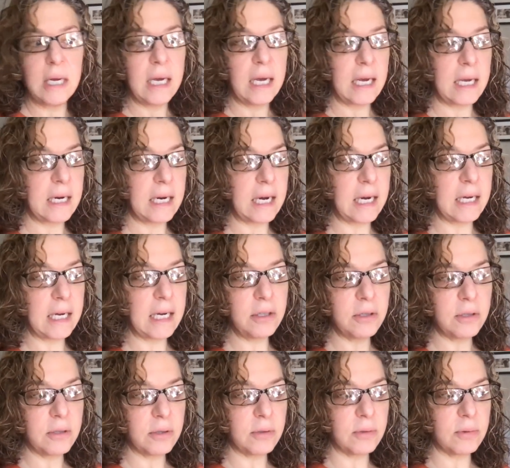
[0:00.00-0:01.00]
And I
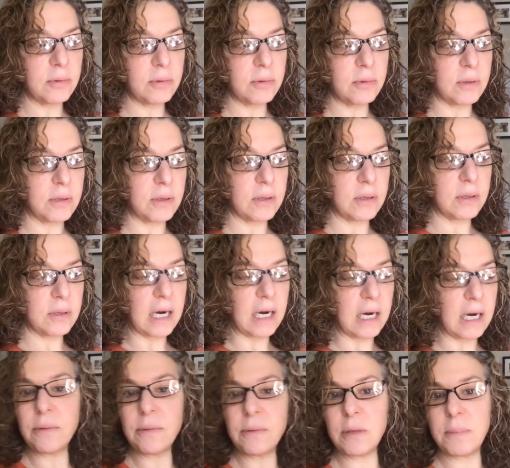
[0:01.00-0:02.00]
know
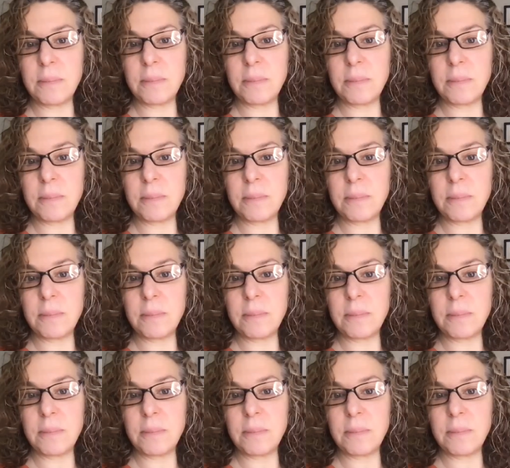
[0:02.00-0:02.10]
I would have